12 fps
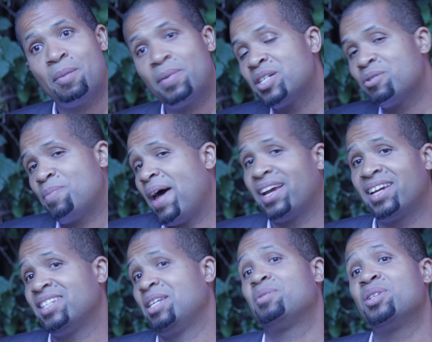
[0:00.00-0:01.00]
but she was
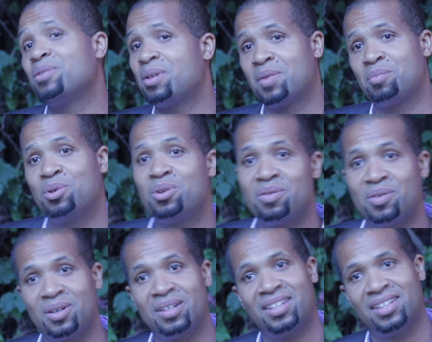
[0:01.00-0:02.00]
packing us up to do something
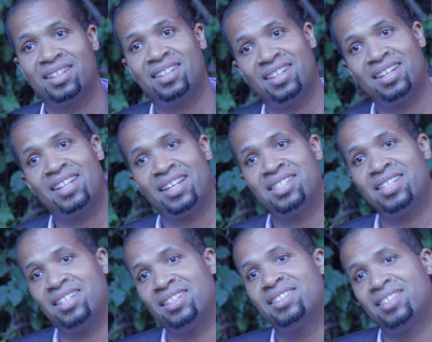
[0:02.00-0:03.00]
beautiful that
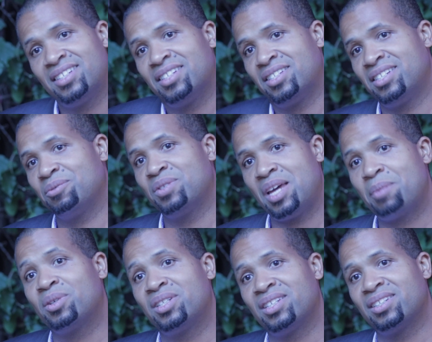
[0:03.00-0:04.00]
she was
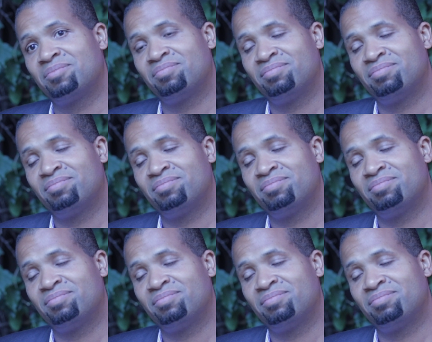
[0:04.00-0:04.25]
able to,